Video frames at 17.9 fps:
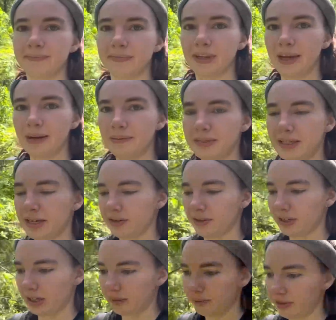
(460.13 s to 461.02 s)
Update
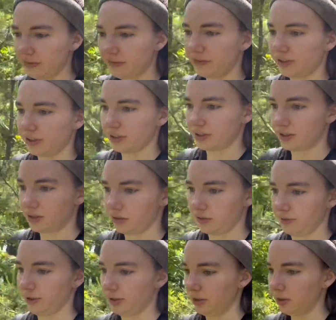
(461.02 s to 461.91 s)
on how my foot is
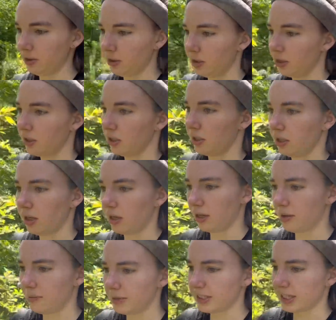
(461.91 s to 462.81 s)
doing.
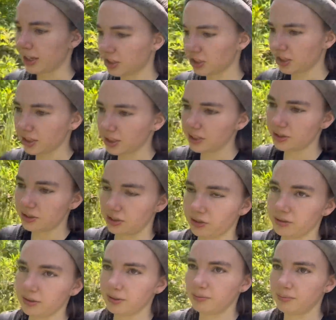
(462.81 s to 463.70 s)
It's actually
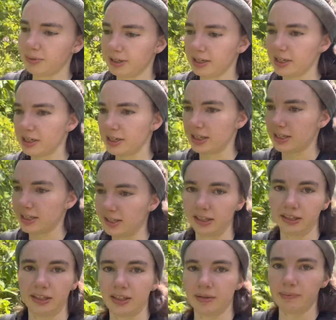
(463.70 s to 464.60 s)
doing pretty
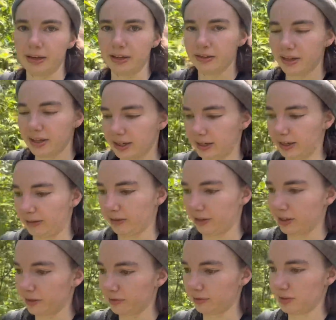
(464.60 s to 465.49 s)
decent, like better than I
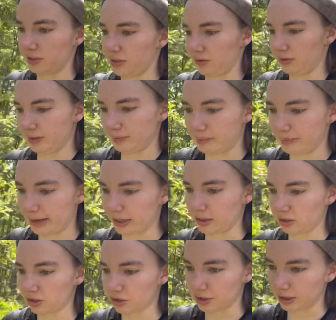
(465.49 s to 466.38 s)
thought it would do coming back
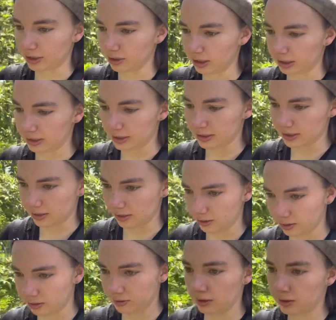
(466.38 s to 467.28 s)
on trail, honestly.